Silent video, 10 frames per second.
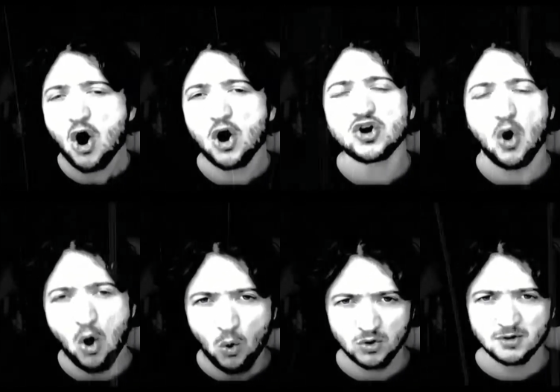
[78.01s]
are
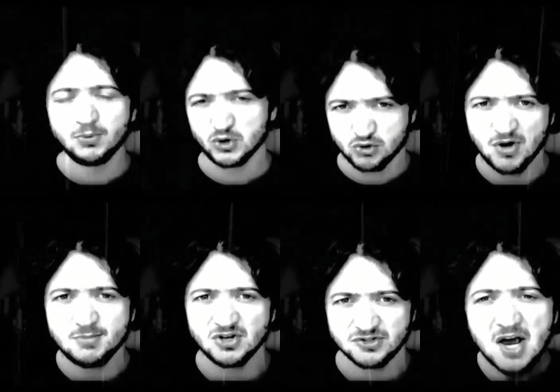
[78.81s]
horrible
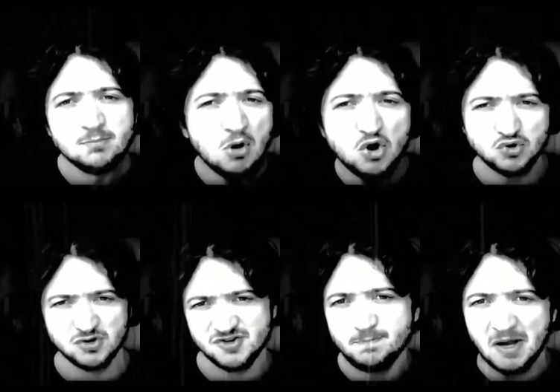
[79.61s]
criminals, murderers
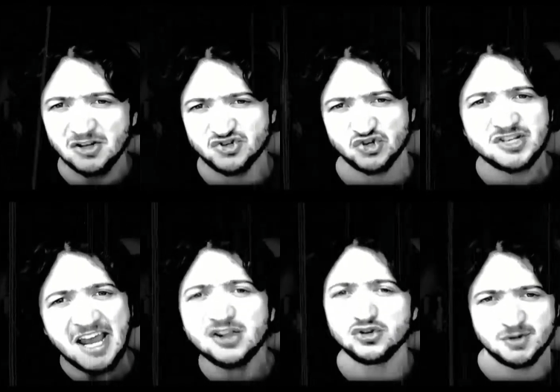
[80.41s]
and pillagers,
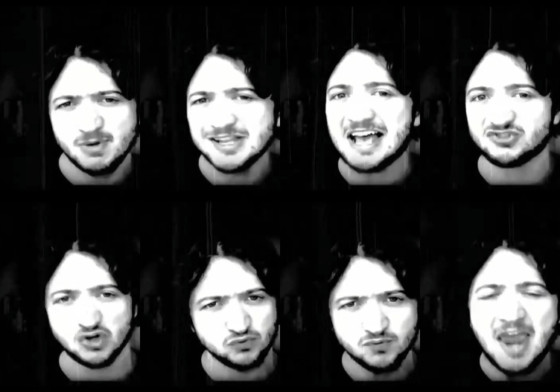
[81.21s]
killers and
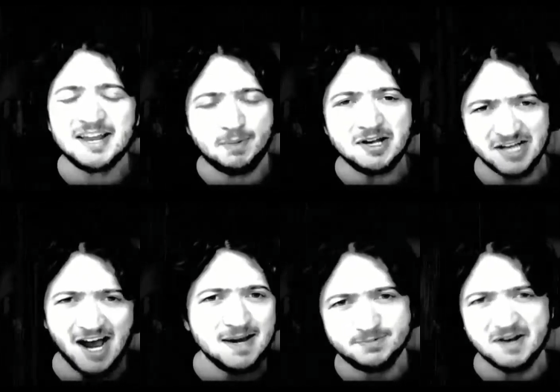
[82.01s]
molesters, rapey
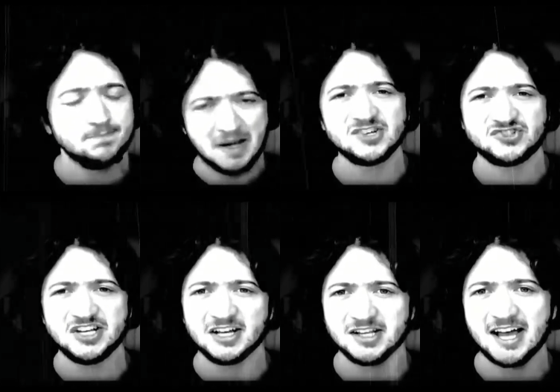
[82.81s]
types and
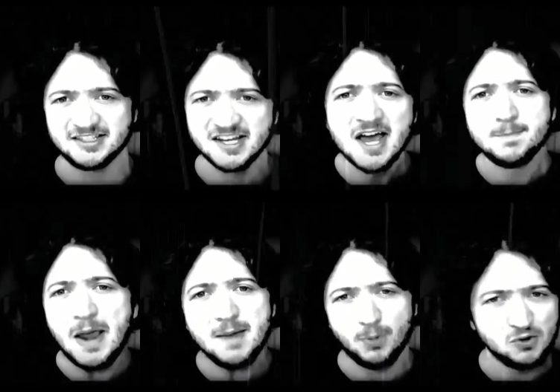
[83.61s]
bestialites,
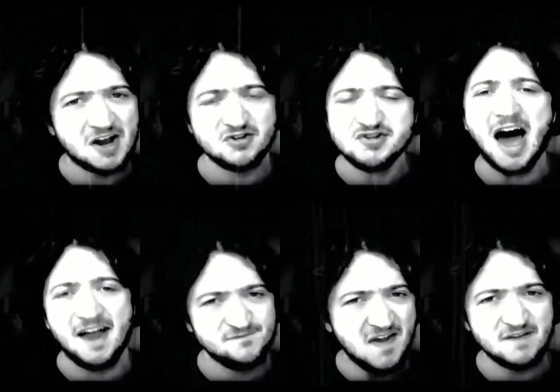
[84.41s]
people that are
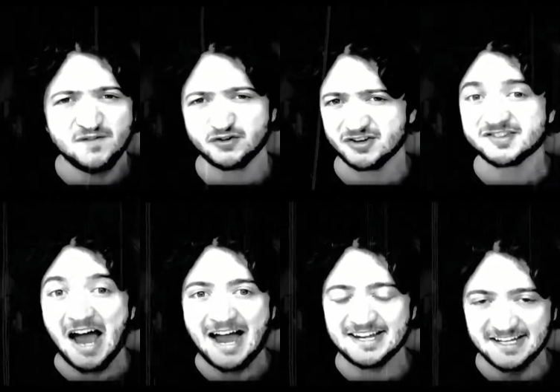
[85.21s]
not fit for
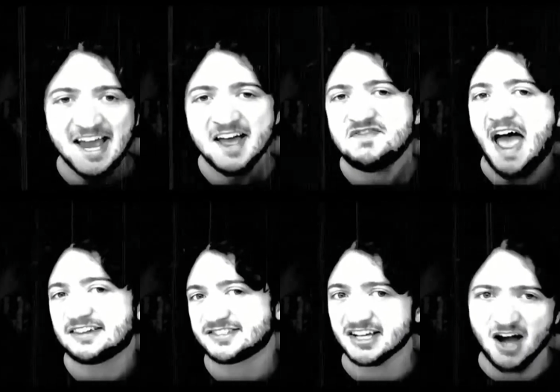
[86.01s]
society. That's
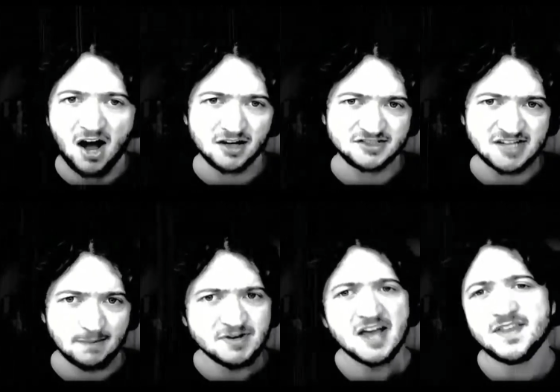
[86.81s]
the concept
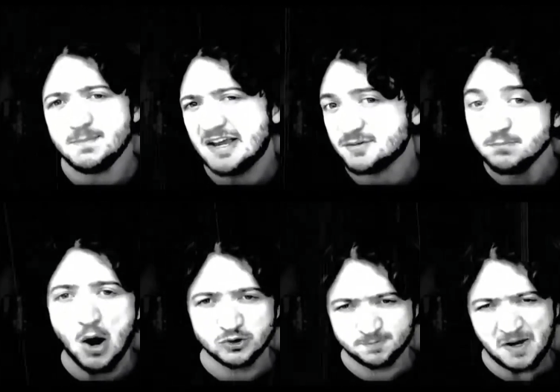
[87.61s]
that makes
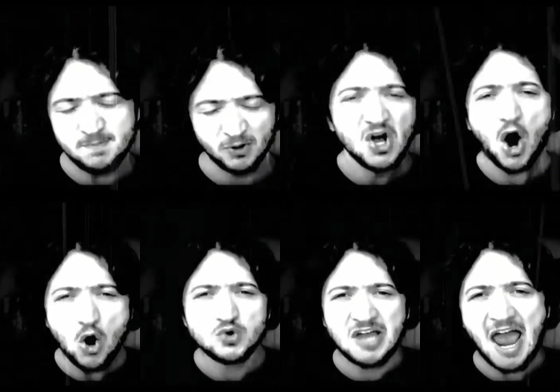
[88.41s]
most people
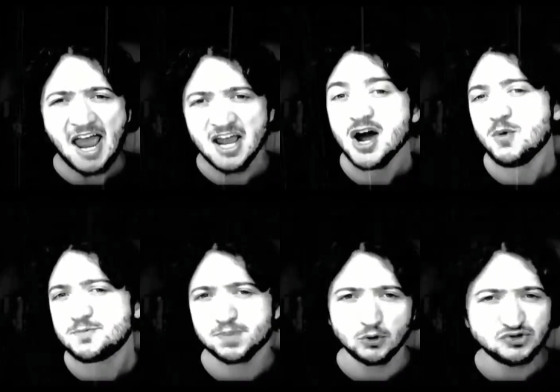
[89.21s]
okay with
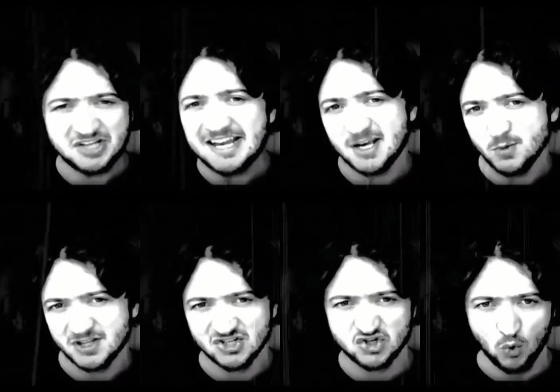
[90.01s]
proceeding with
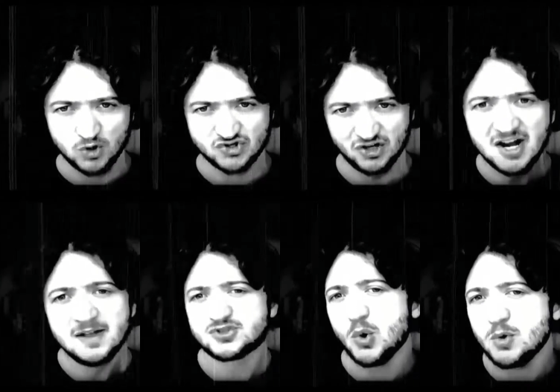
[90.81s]
this torture.
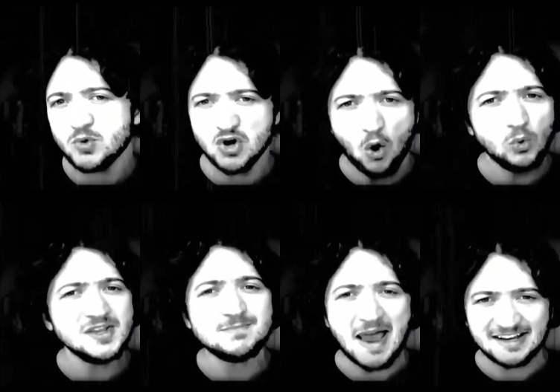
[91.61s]
So it would only
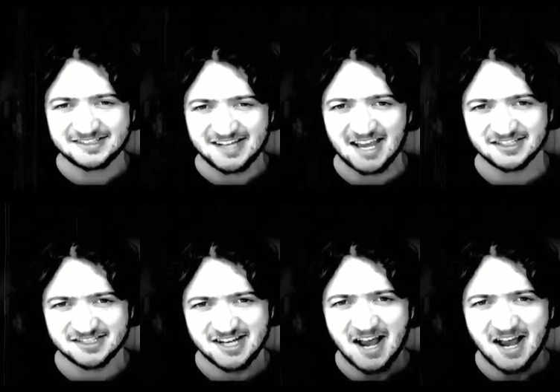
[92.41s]
make sense